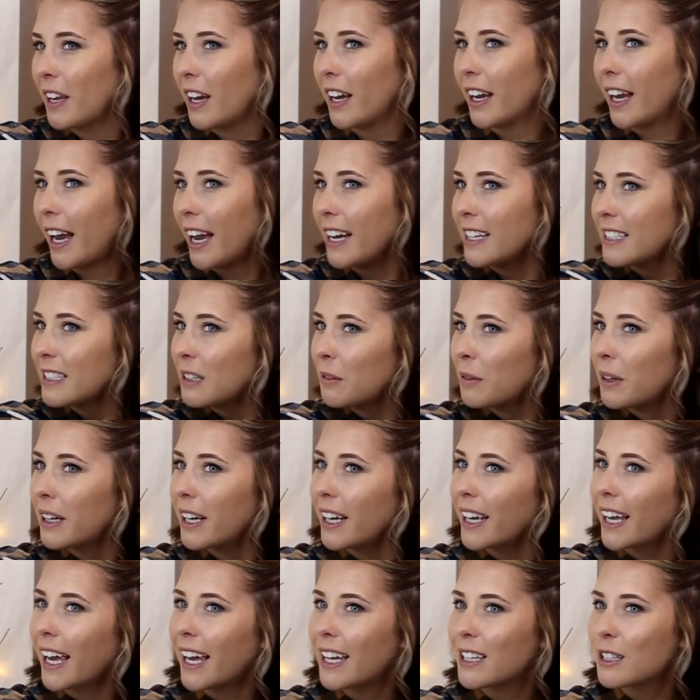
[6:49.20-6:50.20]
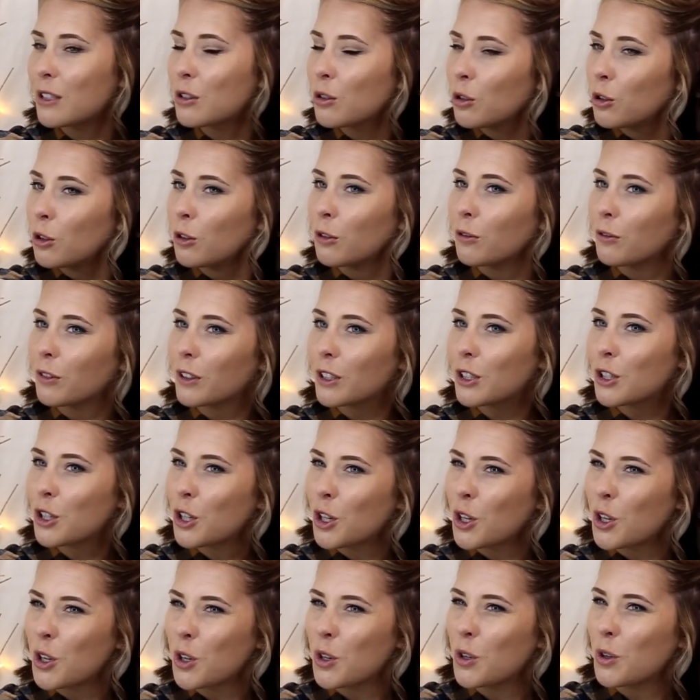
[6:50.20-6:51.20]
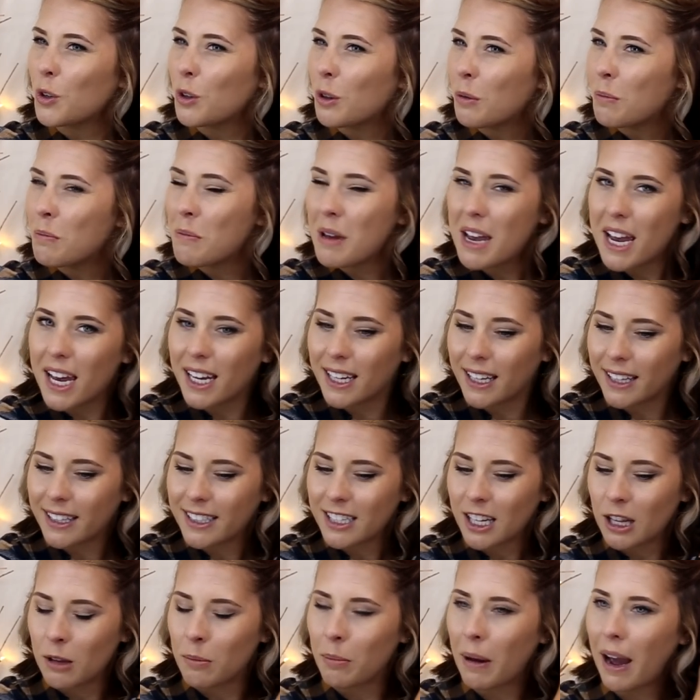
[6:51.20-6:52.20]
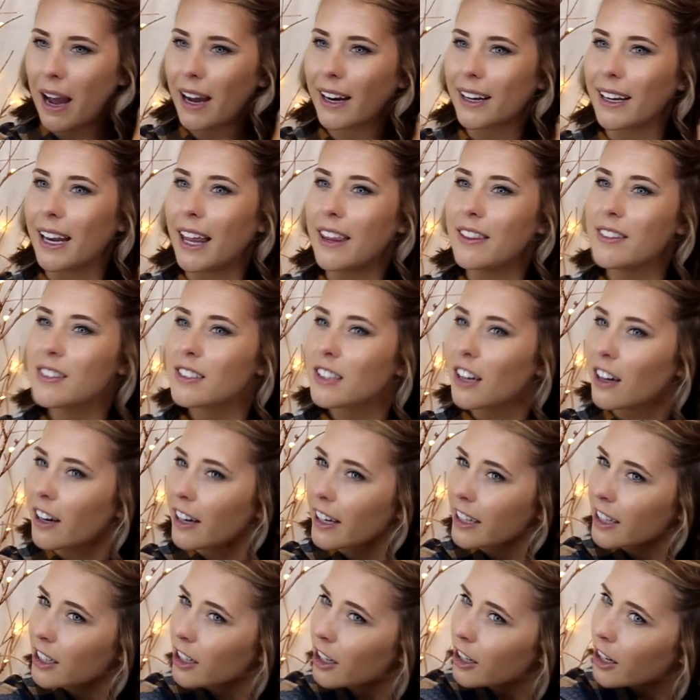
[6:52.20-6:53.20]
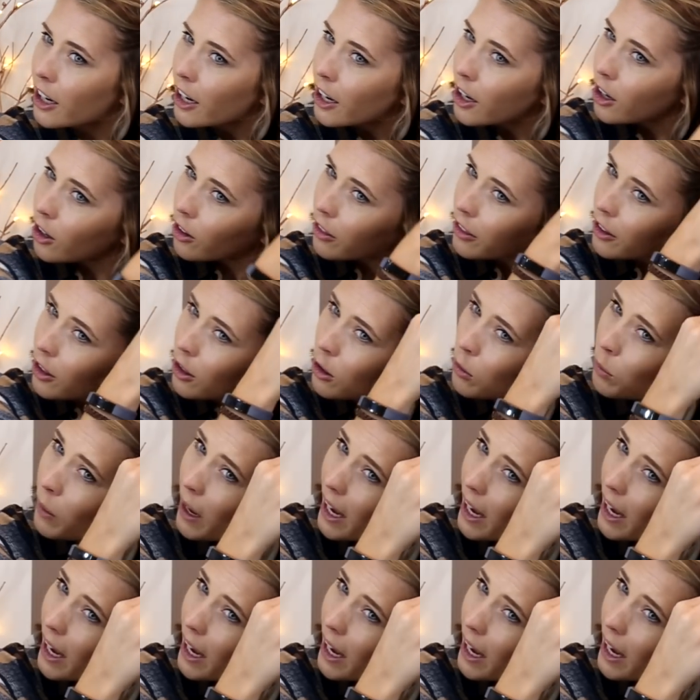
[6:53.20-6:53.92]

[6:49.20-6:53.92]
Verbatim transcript: Okay, so when I get sort of to the mid to the back length, I curl the other